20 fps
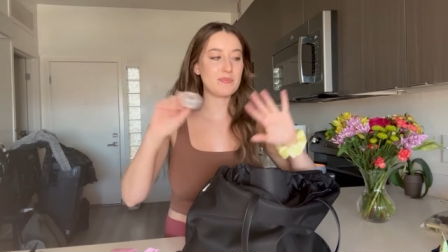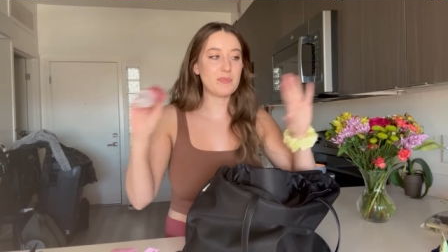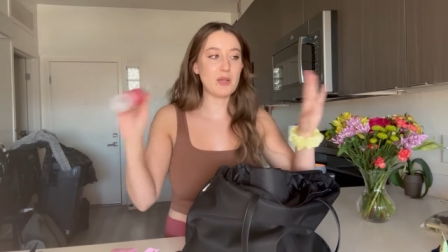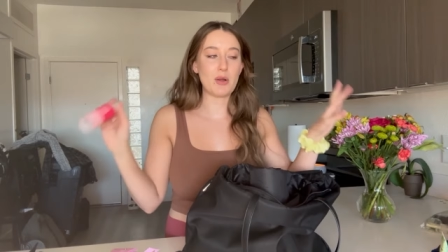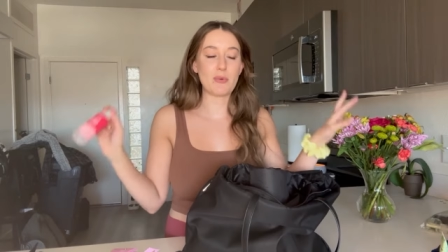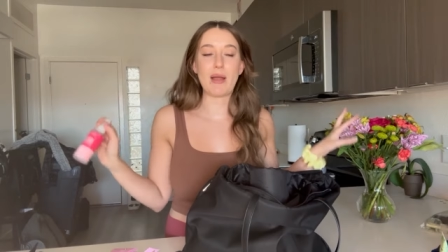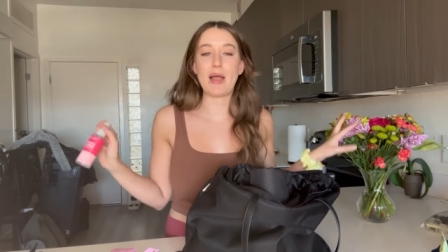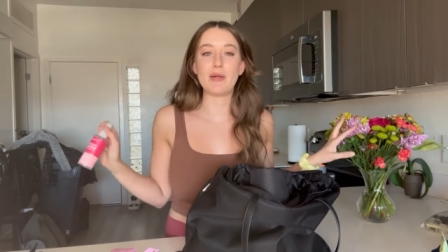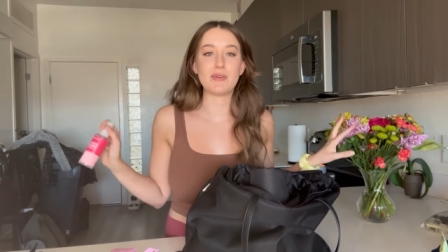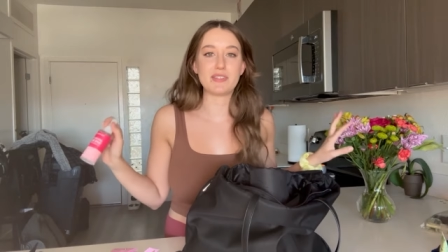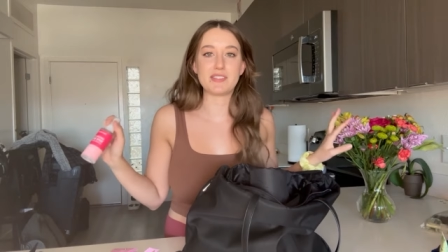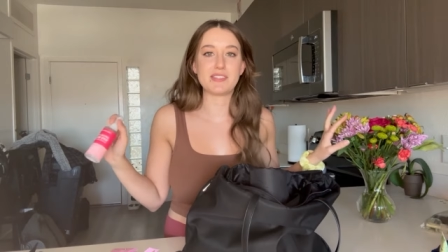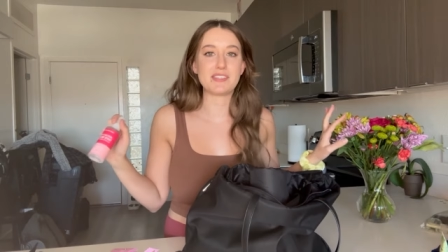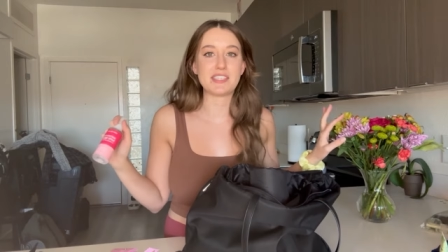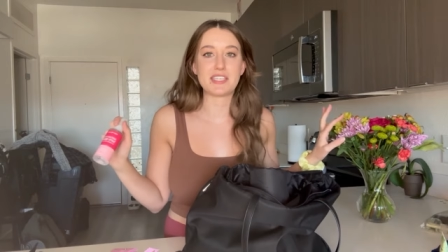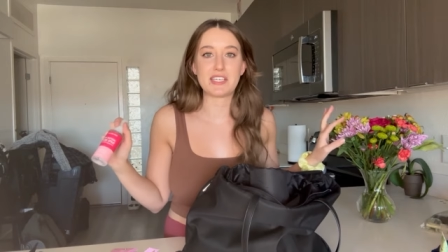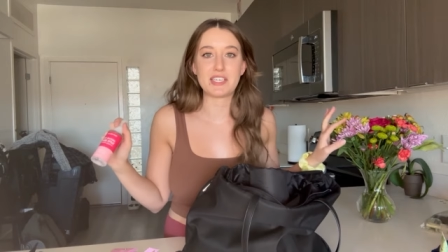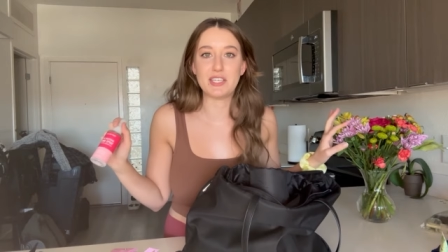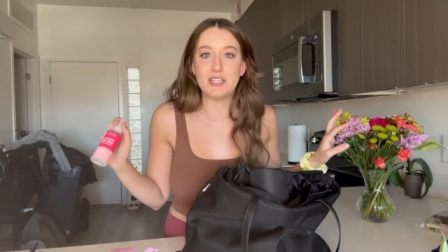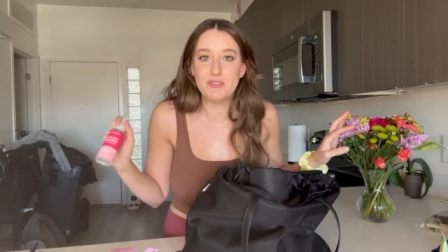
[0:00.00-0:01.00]
around a
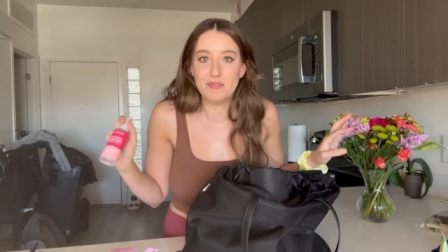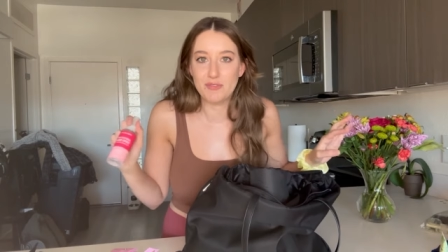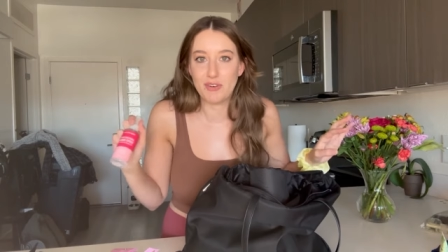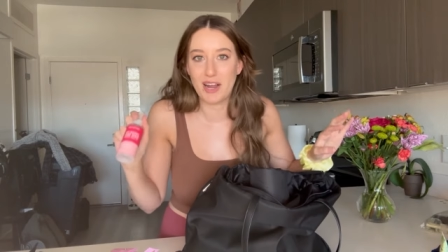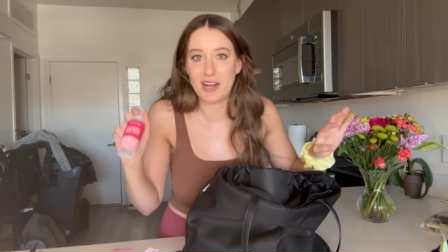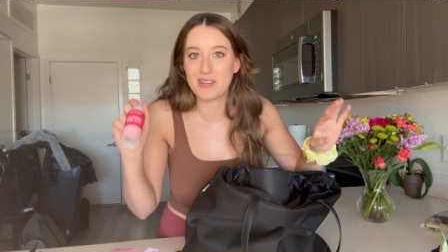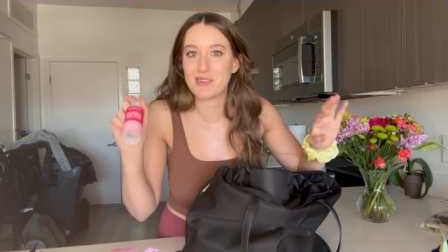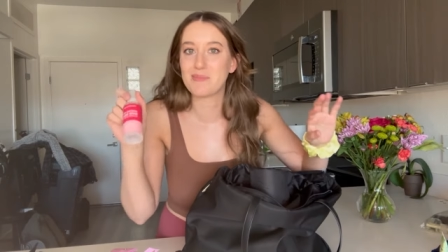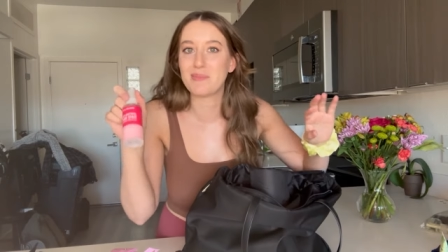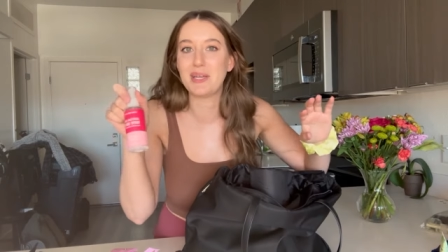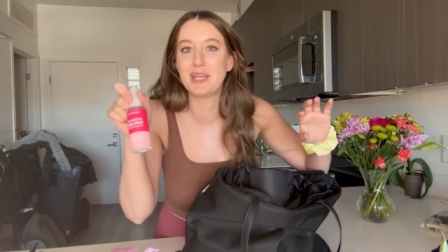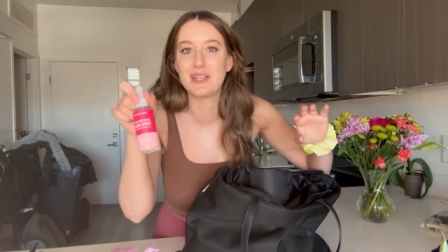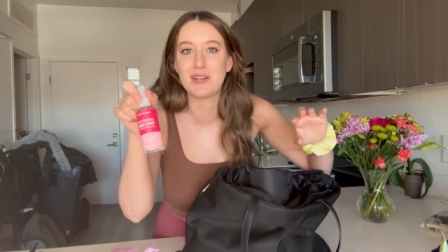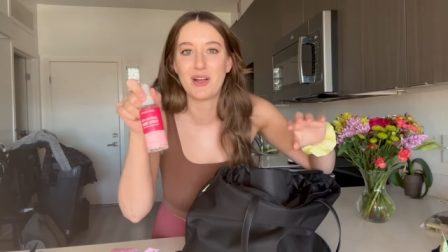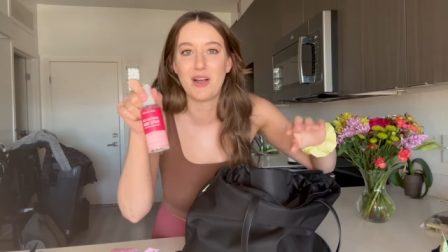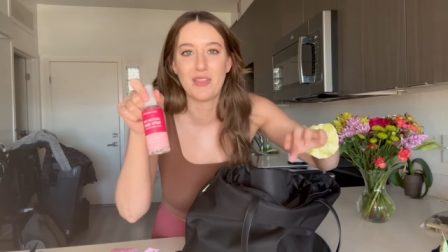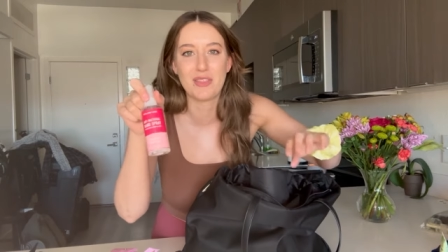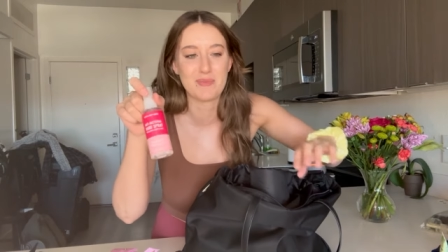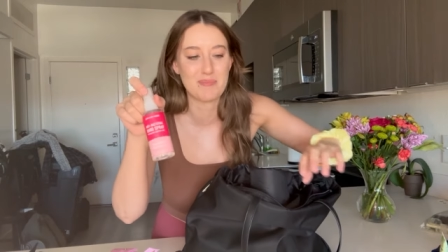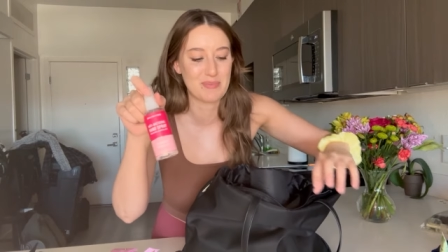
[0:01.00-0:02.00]
stinky
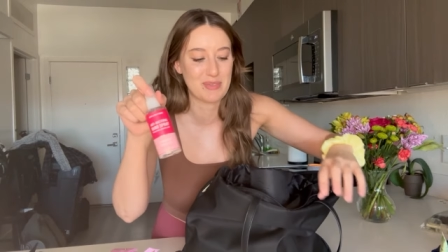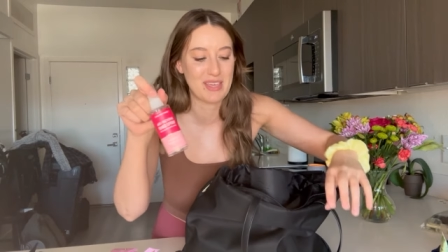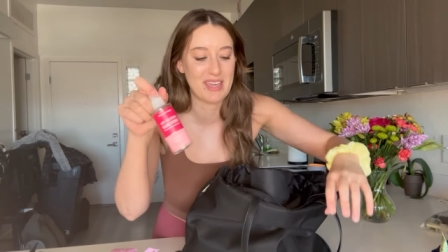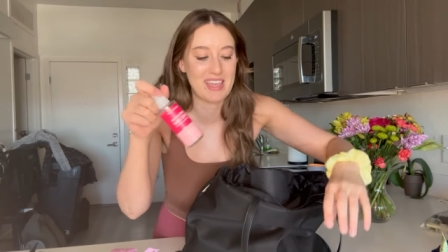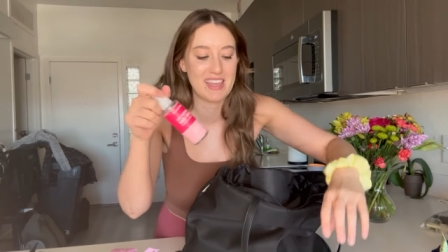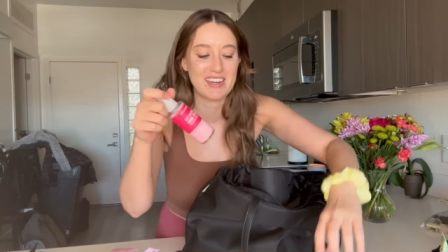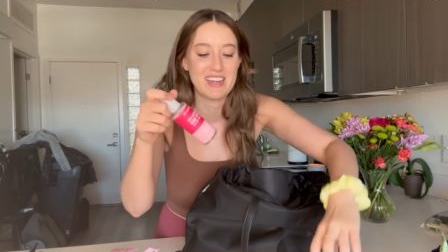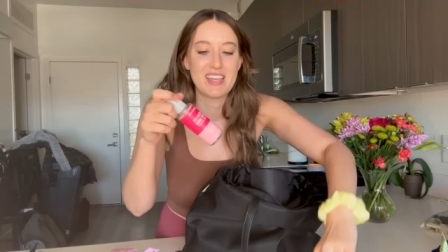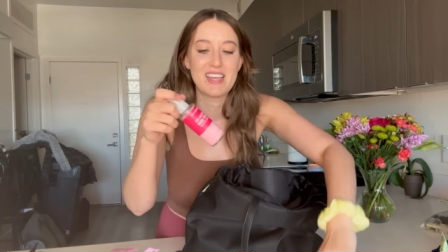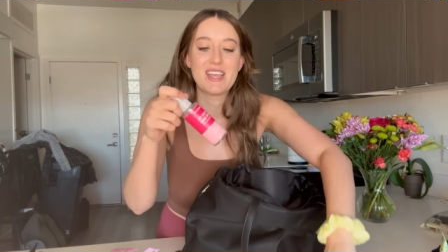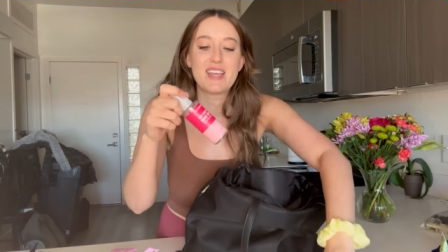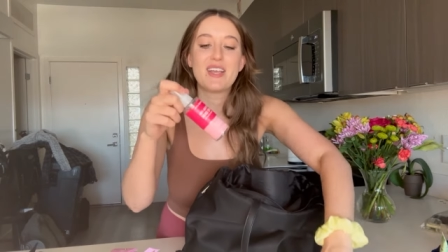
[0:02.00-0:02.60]
environment on the plane.